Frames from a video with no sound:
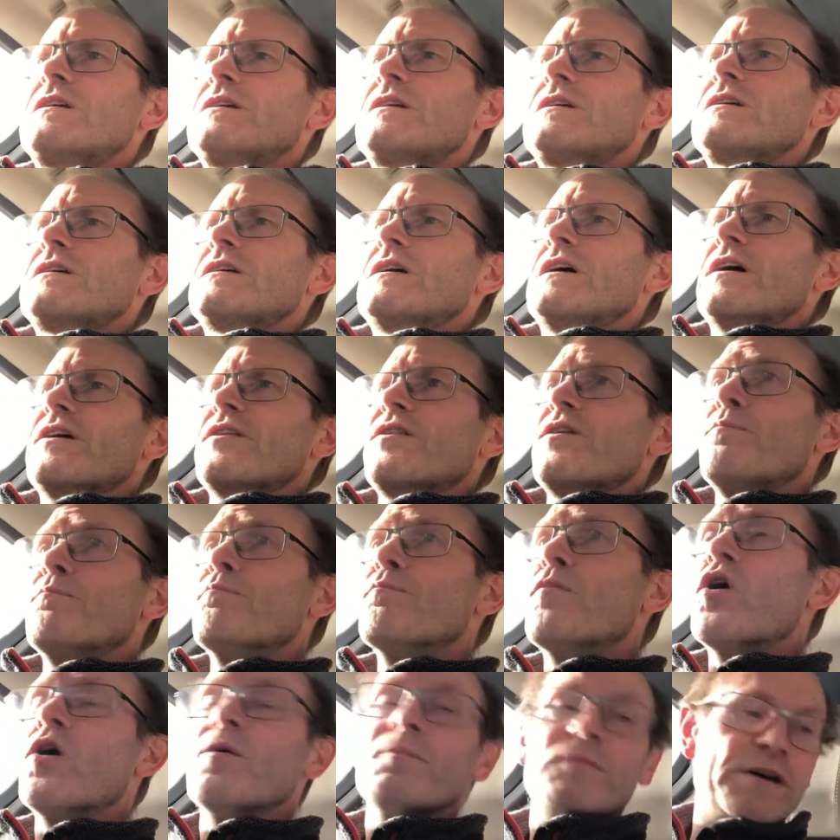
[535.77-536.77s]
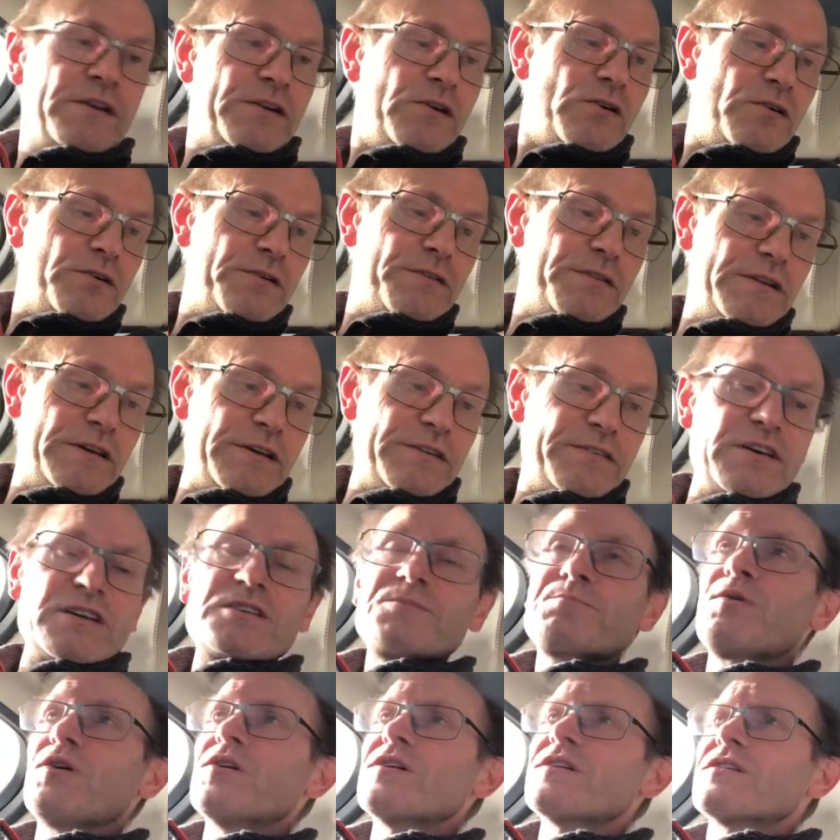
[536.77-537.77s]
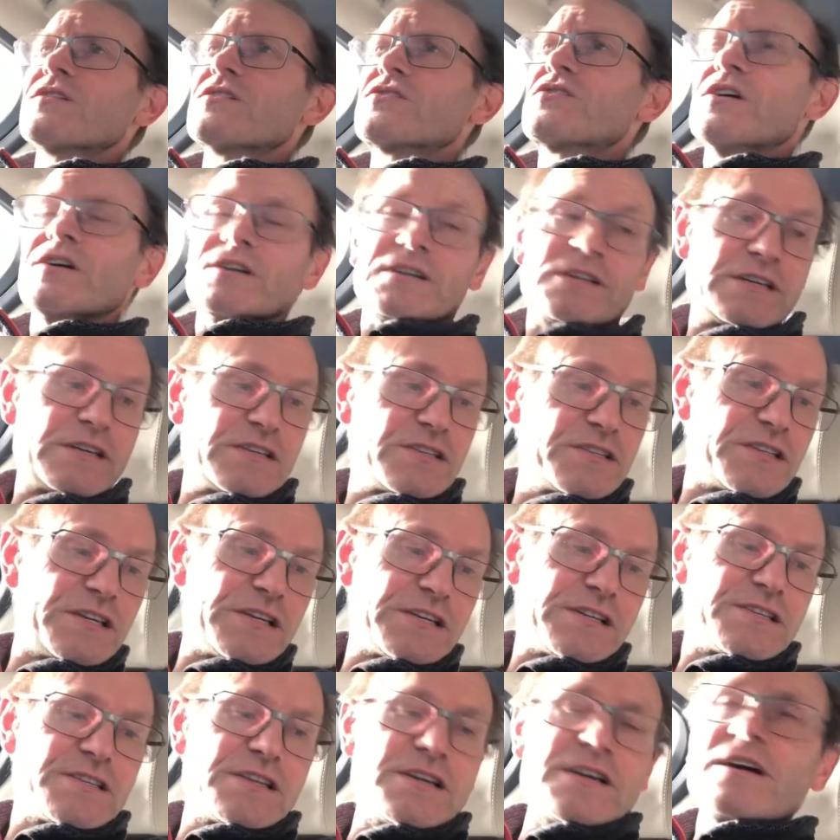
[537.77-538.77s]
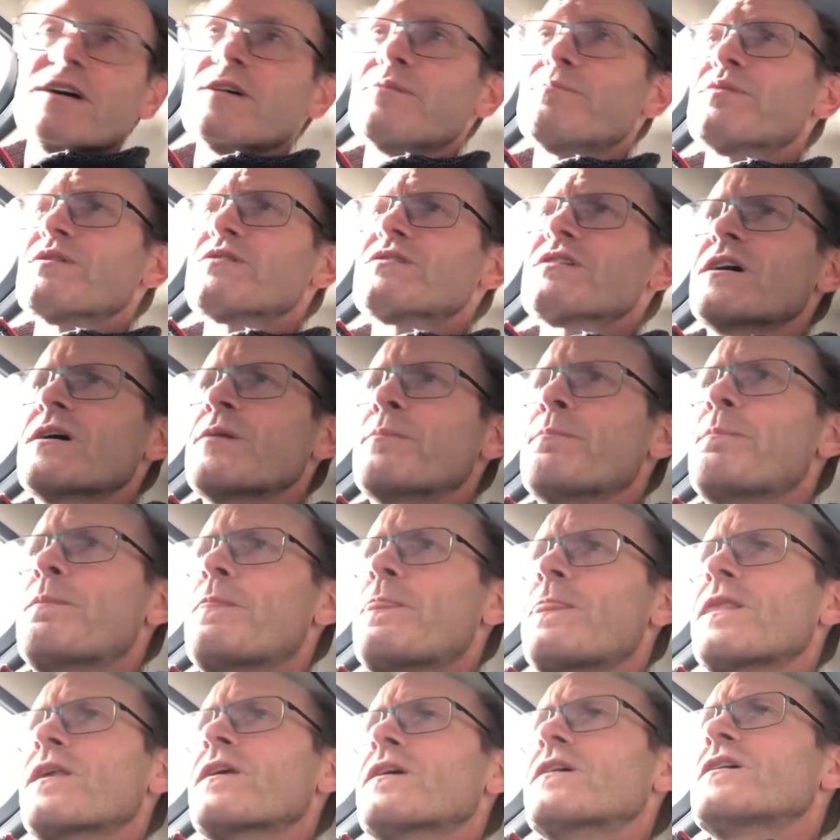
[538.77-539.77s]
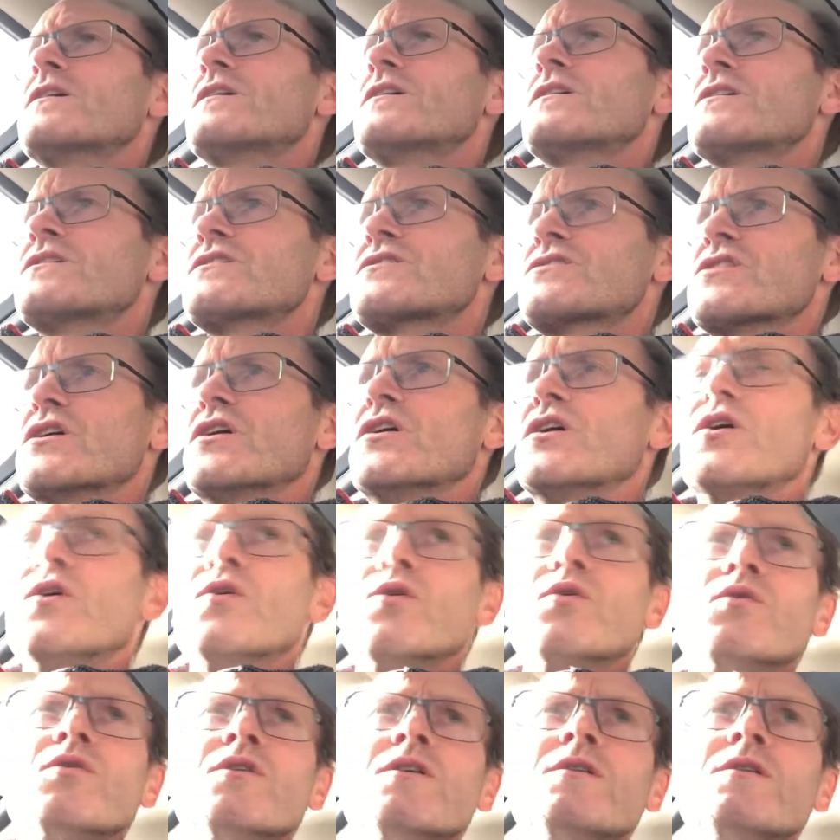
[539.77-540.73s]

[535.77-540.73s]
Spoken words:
at the moment at this point of the journey is 68%. So